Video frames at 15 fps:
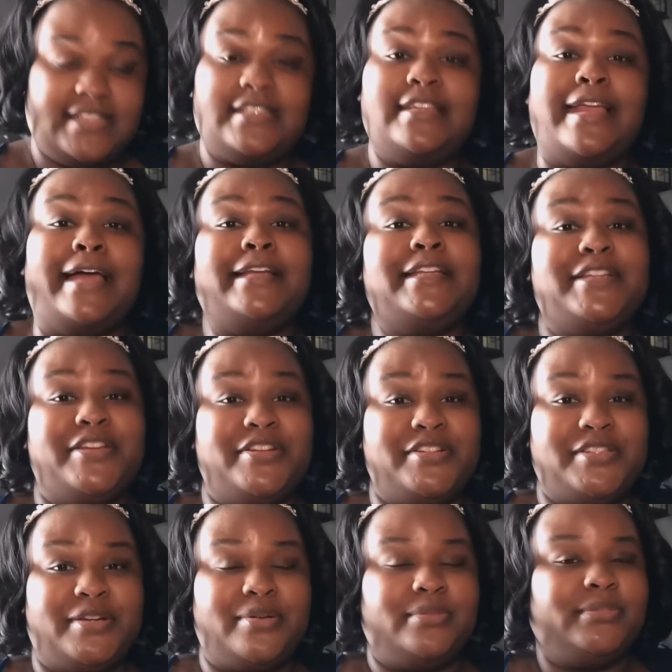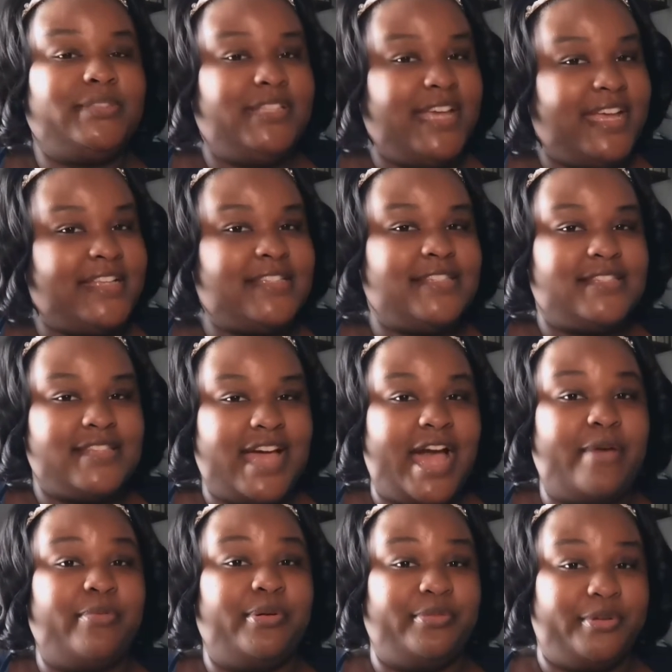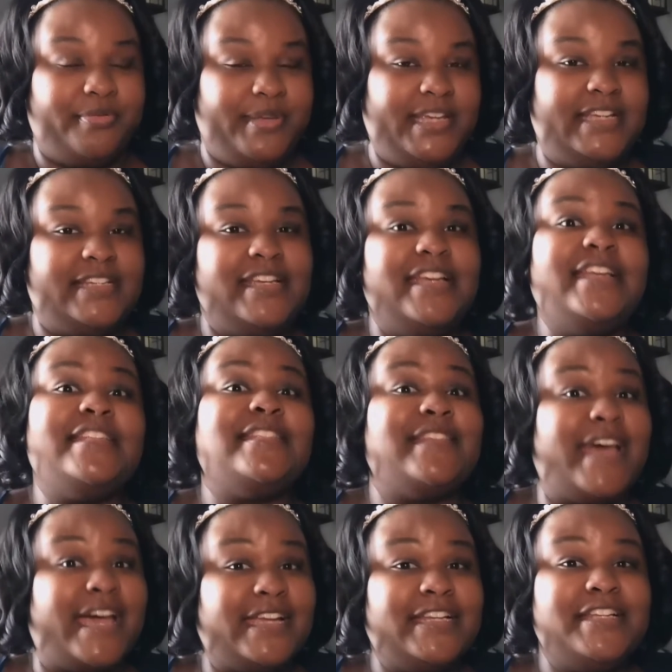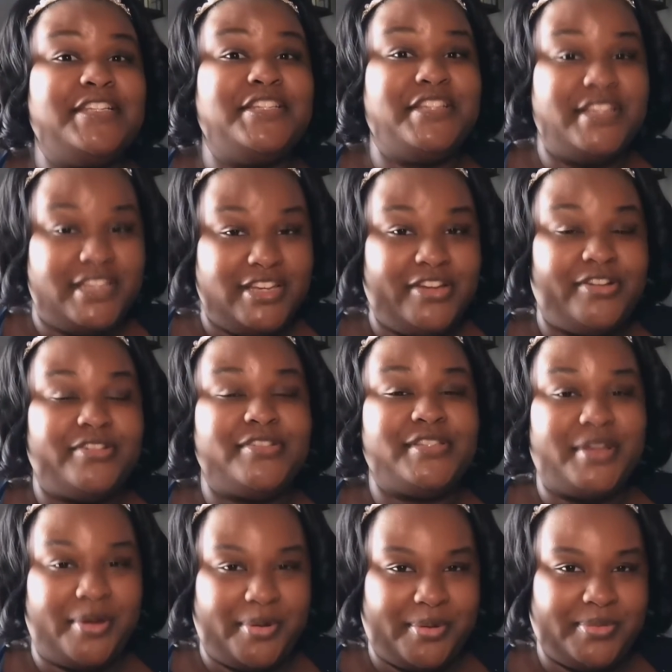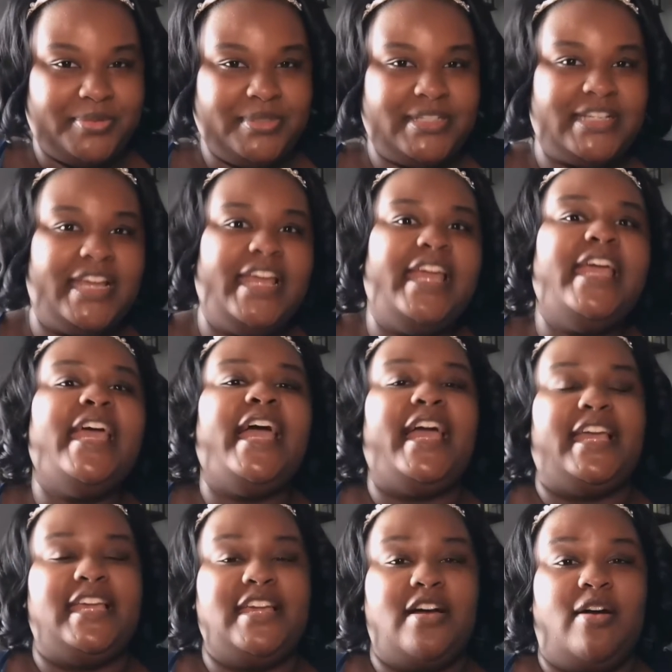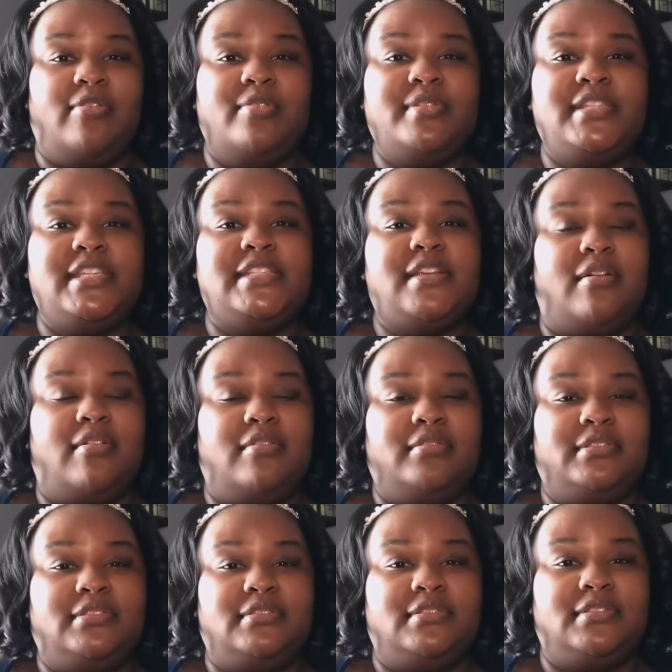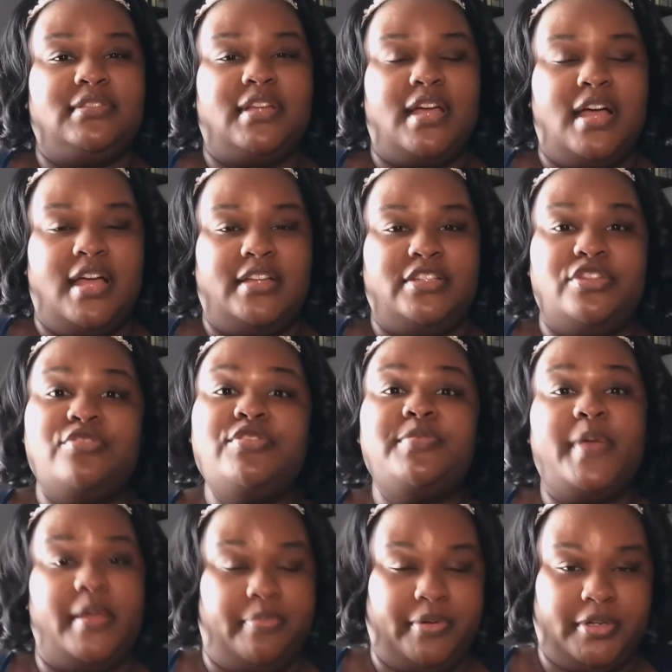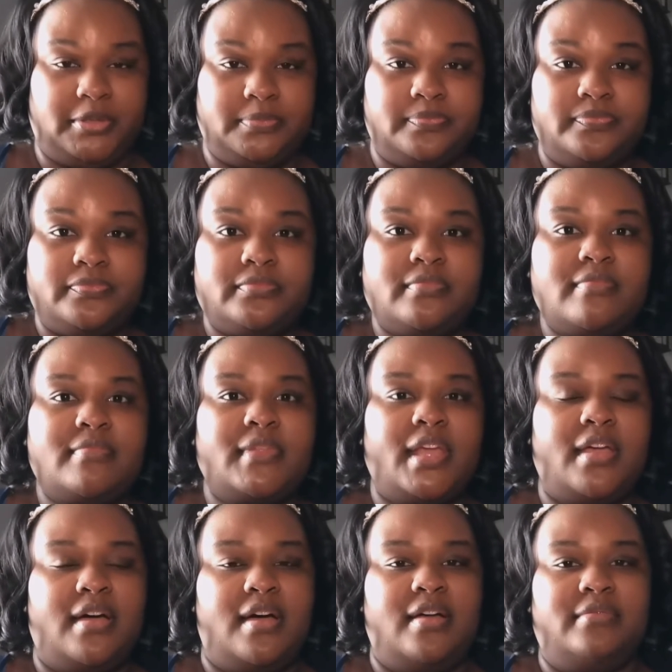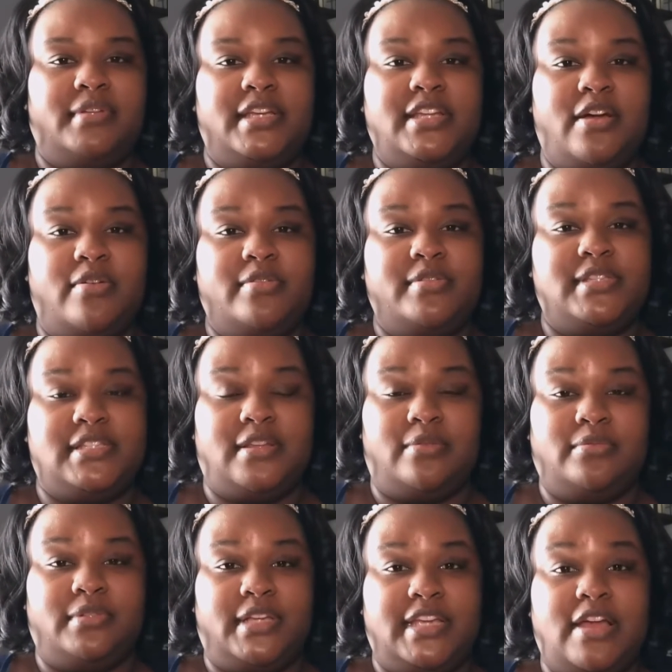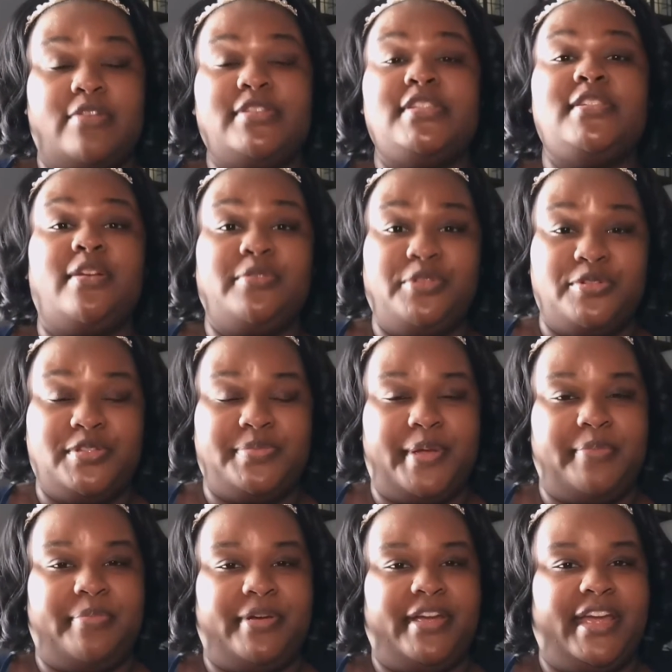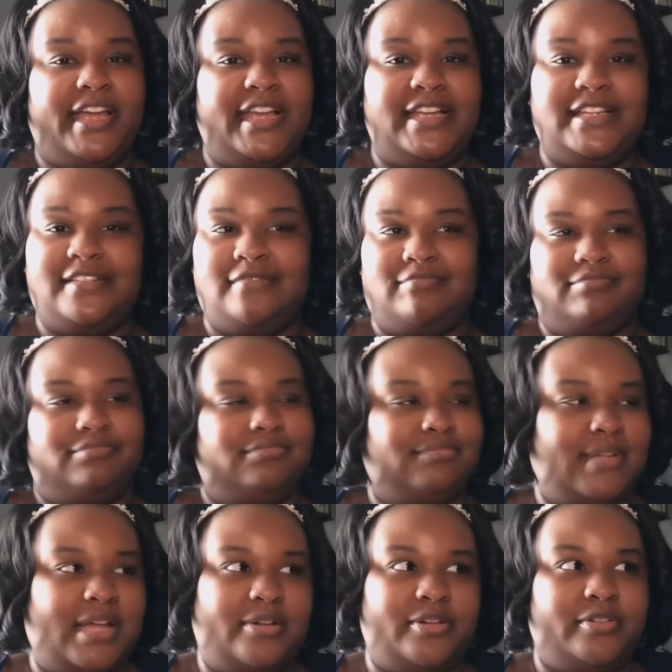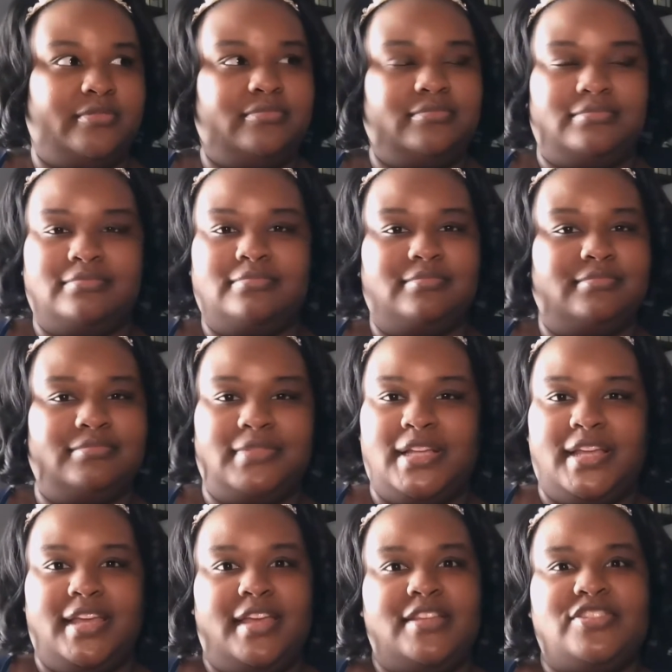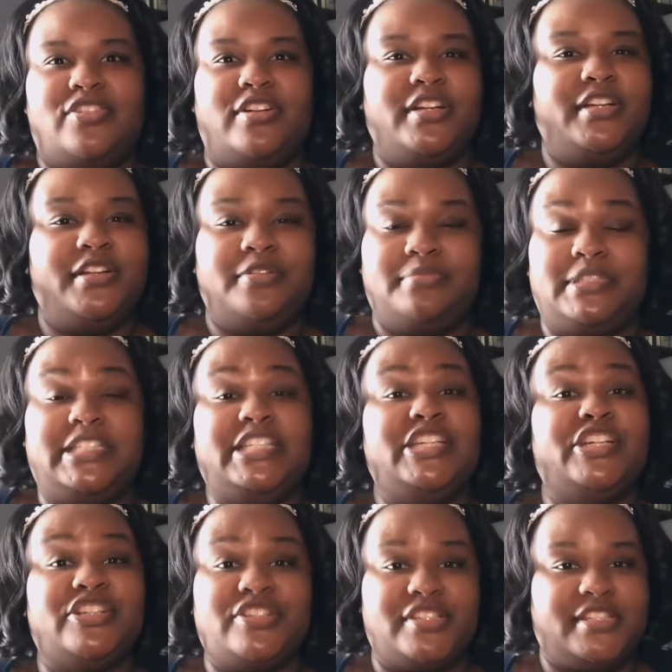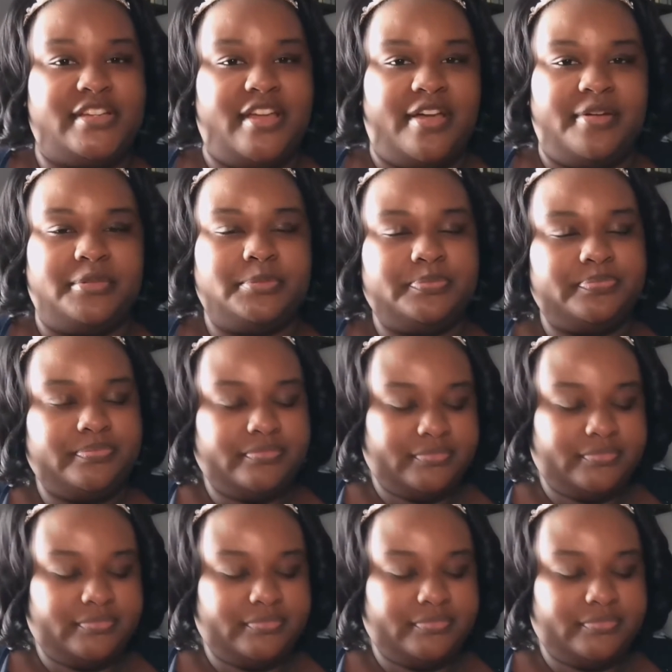is 90 years old. Yes, I will repeat, he is 90 years old, and he owns his own newspaper. He owns his own newspaper, and he, I don't know, started up years ago